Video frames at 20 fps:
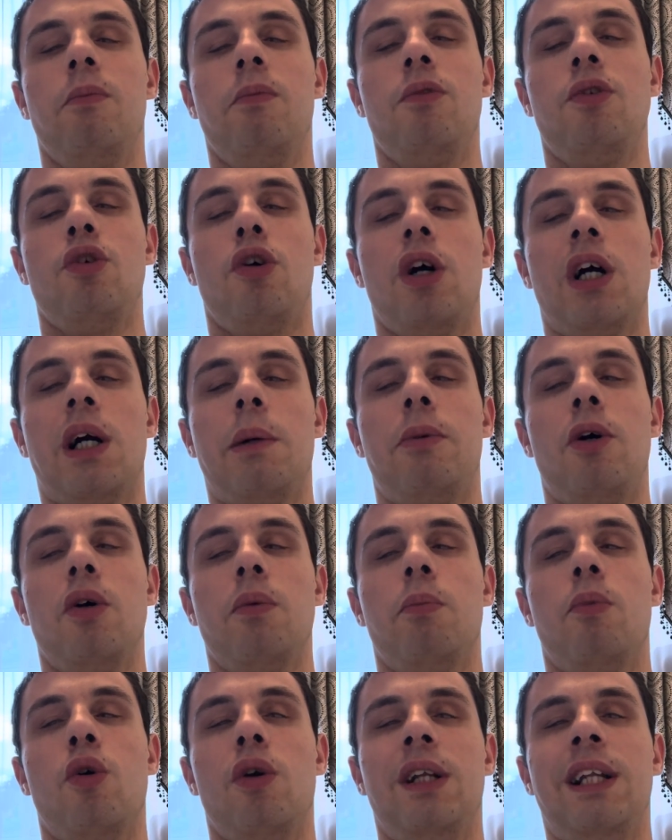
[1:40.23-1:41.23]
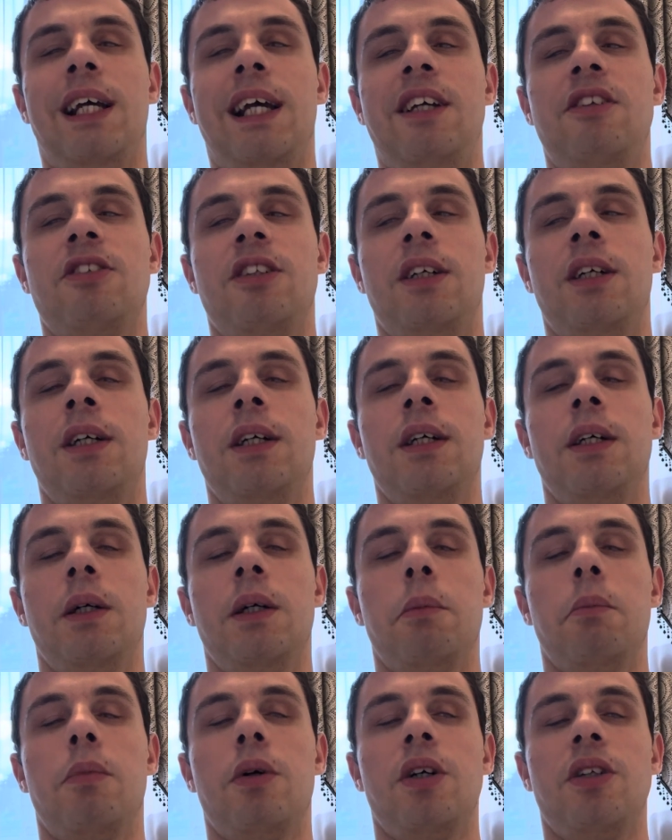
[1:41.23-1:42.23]
talk about more later.
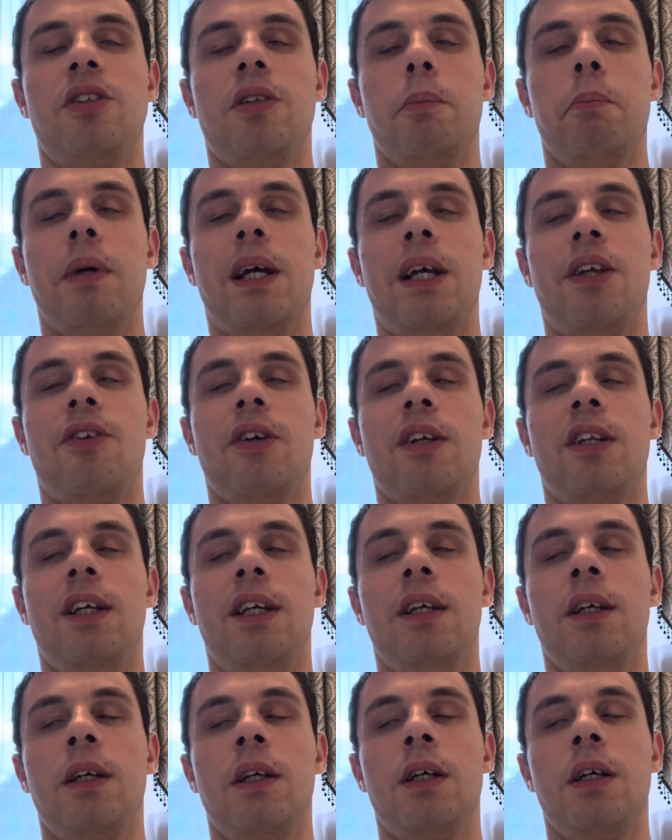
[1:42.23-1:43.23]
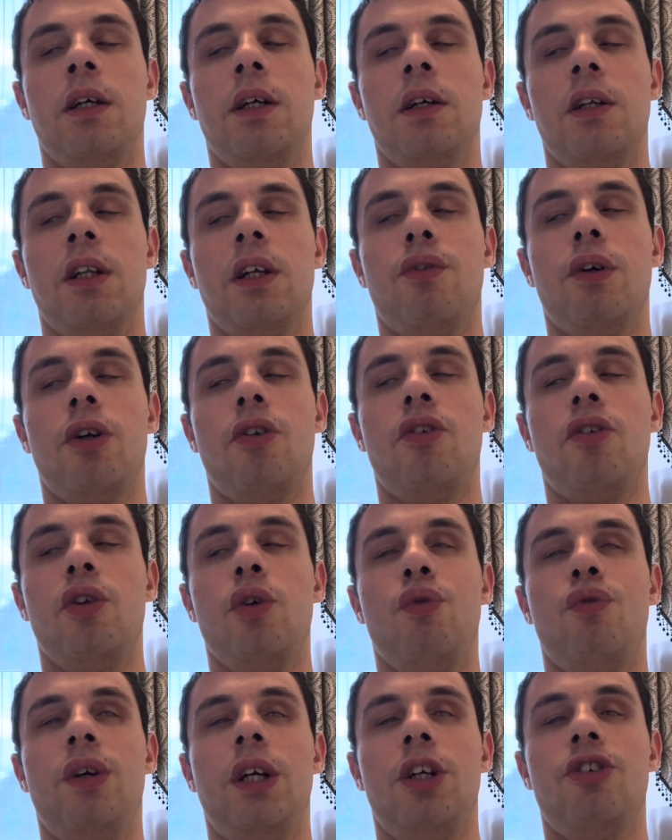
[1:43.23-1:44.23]
But basically, the first new
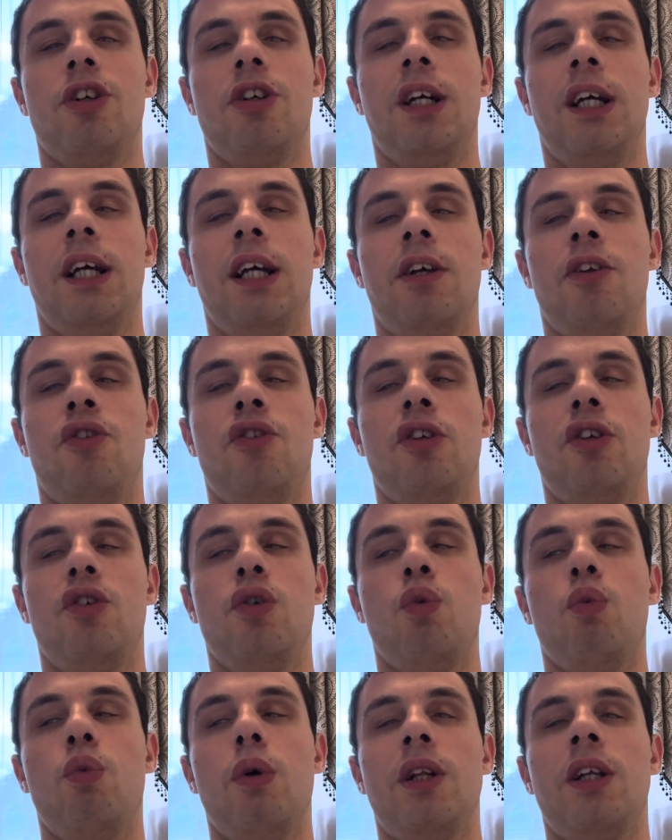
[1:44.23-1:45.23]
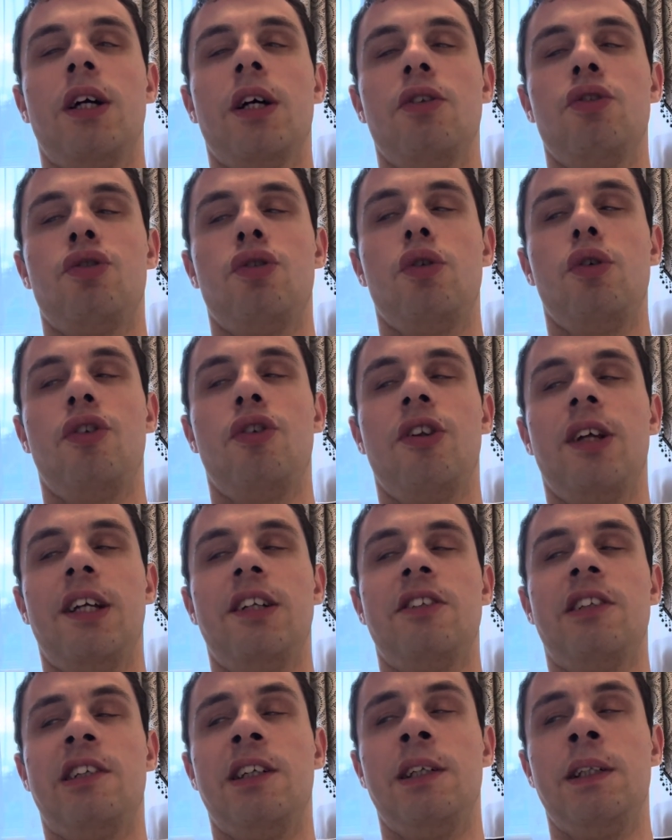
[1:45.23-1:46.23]
feature is to do with Control
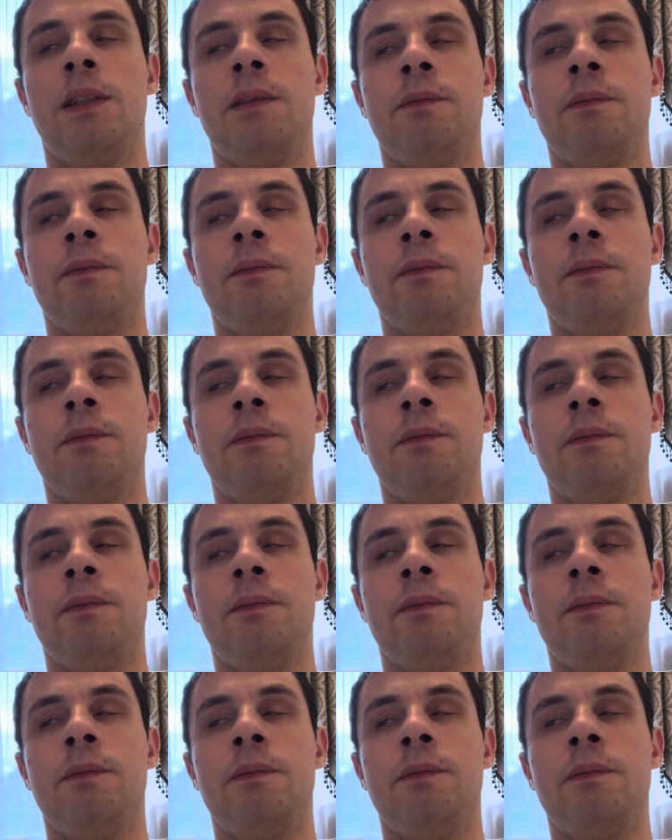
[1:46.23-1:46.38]
Center.